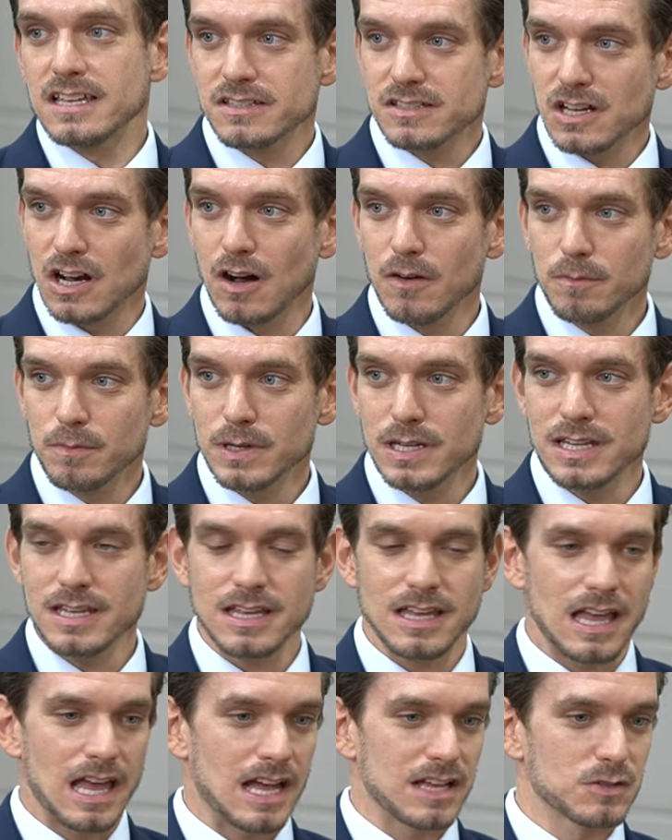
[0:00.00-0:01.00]
His
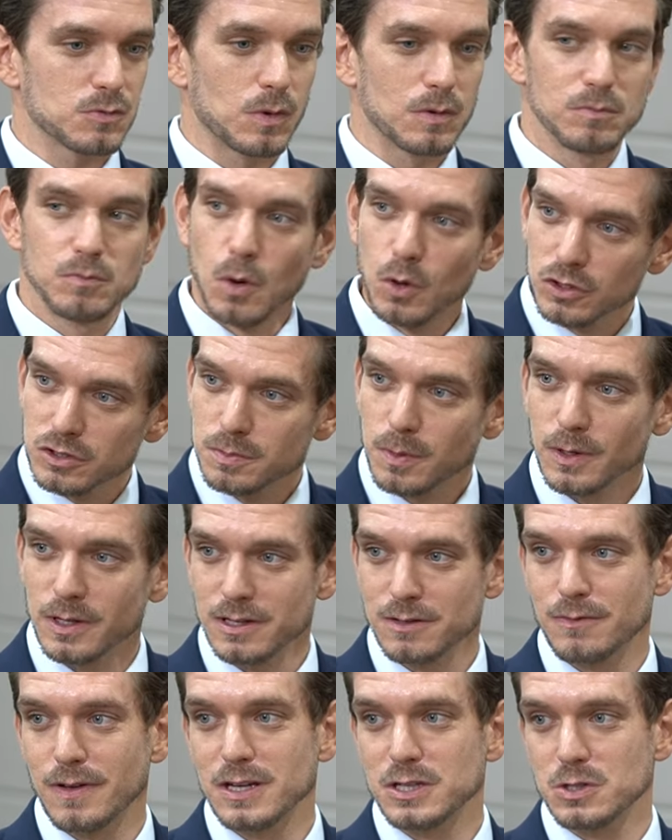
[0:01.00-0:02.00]
company has won multiple
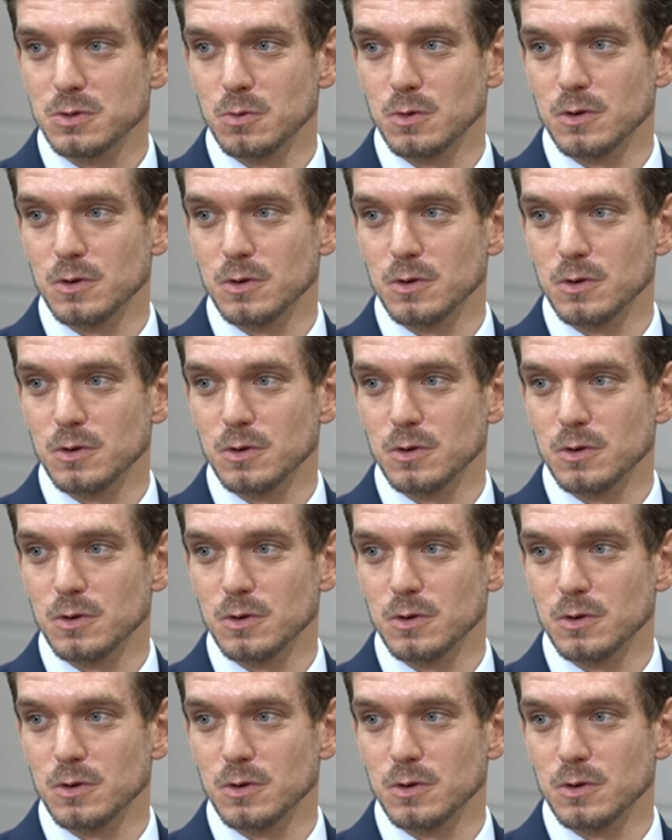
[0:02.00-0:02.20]
innovation